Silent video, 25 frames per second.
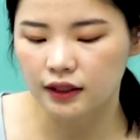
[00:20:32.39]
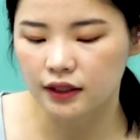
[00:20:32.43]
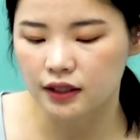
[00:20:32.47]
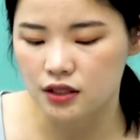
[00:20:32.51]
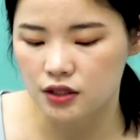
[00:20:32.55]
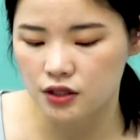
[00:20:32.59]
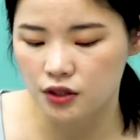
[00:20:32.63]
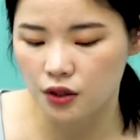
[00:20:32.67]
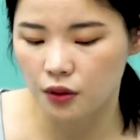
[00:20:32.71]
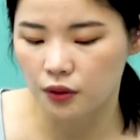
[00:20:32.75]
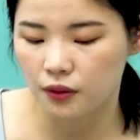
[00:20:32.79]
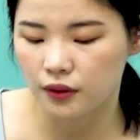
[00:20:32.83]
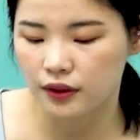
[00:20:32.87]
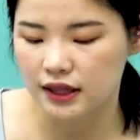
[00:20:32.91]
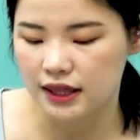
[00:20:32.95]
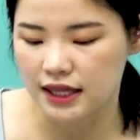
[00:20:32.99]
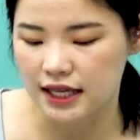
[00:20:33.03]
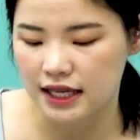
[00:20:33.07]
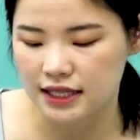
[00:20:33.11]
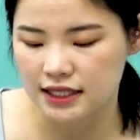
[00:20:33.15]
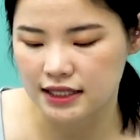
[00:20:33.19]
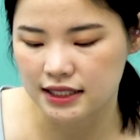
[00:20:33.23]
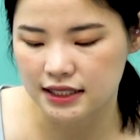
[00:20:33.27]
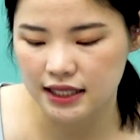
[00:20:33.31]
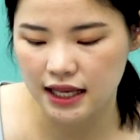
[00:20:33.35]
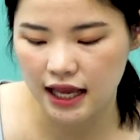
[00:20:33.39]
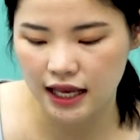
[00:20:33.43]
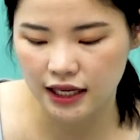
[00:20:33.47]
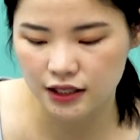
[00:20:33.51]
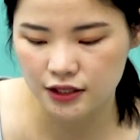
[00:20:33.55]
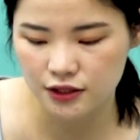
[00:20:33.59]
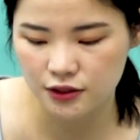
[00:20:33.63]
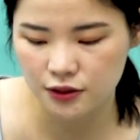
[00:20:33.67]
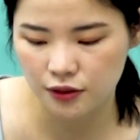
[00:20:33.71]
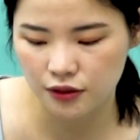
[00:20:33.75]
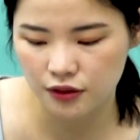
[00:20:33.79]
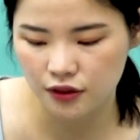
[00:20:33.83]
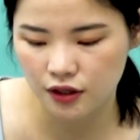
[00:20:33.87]
So this
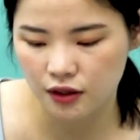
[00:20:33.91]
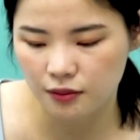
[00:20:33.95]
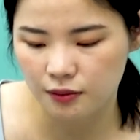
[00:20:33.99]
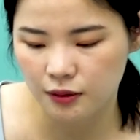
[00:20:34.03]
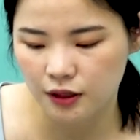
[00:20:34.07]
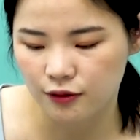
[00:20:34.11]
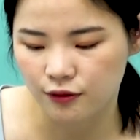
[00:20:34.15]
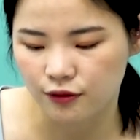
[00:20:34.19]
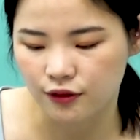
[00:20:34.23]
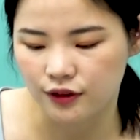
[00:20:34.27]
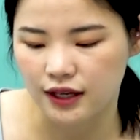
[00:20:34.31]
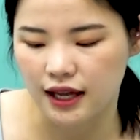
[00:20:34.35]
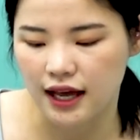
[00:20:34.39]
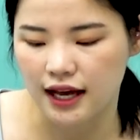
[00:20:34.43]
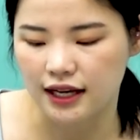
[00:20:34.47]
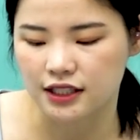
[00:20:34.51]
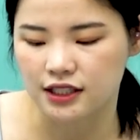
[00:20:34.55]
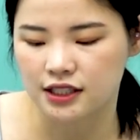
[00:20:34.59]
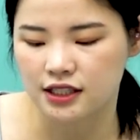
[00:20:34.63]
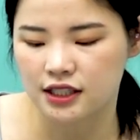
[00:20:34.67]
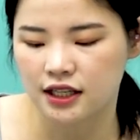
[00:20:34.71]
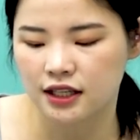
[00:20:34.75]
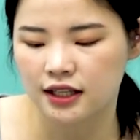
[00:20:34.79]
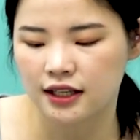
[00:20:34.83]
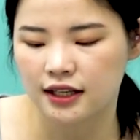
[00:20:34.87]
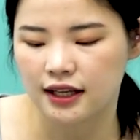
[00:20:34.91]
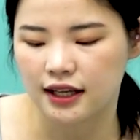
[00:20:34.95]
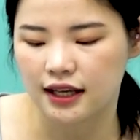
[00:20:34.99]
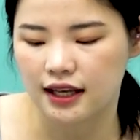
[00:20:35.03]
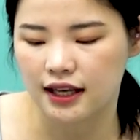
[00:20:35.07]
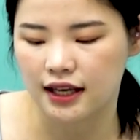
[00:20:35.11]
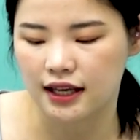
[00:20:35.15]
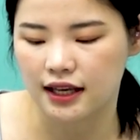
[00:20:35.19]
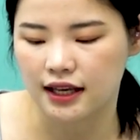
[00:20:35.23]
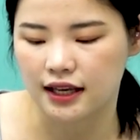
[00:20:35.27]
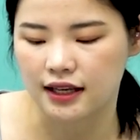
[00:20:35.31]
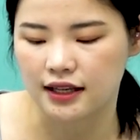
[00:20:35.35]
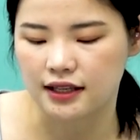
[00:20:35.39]
exothermic reaction
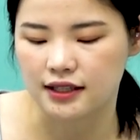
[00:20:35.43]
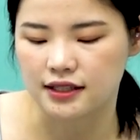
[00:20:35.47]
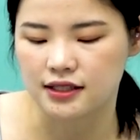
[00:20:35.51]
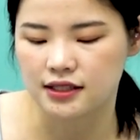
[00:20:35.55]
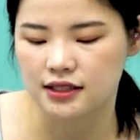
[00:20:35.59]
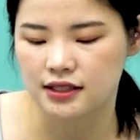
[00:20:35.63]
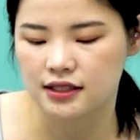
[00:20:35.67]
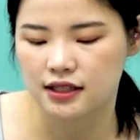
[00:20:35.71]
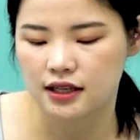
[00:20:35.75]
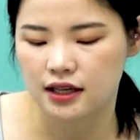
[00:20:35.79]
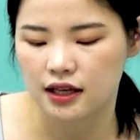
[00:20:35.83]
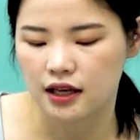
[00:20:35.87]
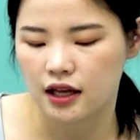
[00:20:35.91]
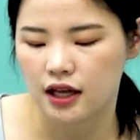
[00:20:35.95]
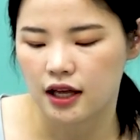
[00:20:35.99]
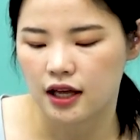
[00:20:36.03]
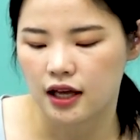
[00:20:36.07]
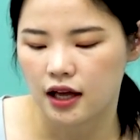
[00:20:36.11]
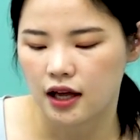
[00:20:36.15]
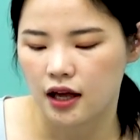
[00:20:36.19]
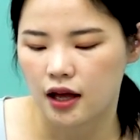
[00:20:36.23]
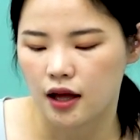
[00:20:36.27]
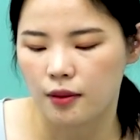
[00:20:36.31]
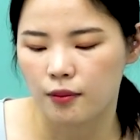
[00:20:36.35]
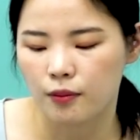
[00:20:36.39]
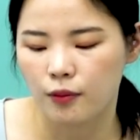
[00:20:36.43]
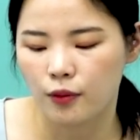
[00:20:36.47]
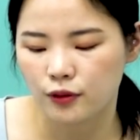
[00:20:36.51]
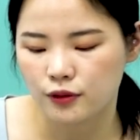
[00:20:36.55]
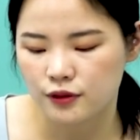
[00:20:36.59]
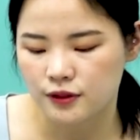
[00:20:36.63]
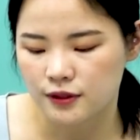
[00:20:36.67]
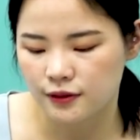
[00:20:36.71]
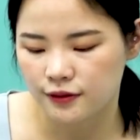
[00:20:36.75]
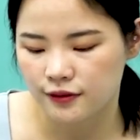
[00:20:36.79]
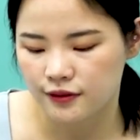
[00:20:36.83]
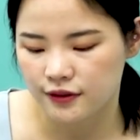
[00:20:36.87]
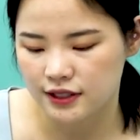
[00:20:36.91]
is
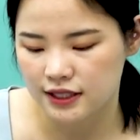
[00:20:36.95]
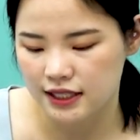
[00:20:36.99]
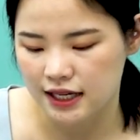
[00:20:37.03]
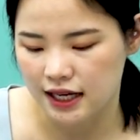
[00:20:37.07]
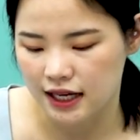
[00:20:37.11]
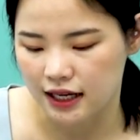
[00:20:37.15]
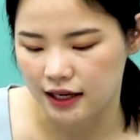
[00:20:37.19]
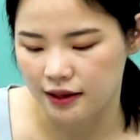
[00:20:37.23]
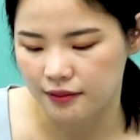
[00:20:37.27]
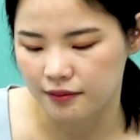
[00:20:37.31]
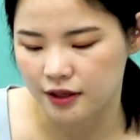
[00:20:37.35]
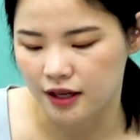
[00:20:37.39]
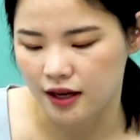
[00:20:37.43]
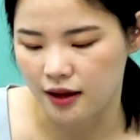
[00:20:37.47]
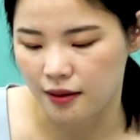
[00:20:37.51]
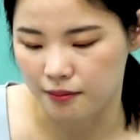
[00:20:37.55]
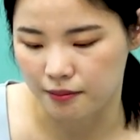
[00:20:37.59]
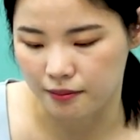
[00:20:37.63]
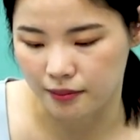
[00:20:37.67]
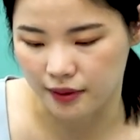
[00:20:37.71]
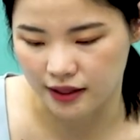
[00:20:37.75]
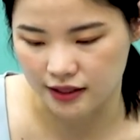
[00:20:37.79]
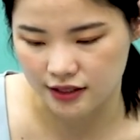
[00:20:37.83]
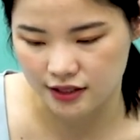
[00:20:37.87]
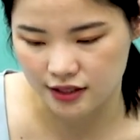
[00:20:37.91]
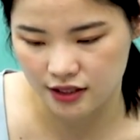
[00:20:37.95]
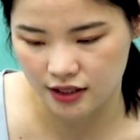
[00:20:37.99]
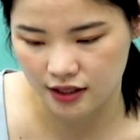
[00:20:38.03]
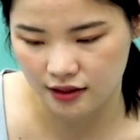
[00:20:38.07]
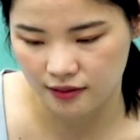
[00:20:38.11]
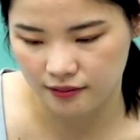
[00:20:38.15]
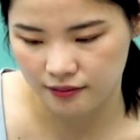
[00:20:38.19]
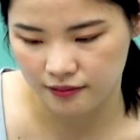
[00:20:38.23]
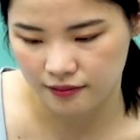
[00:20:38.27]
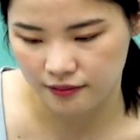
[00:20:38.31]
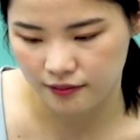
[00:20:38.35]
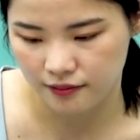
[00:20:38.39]
most of the time combustion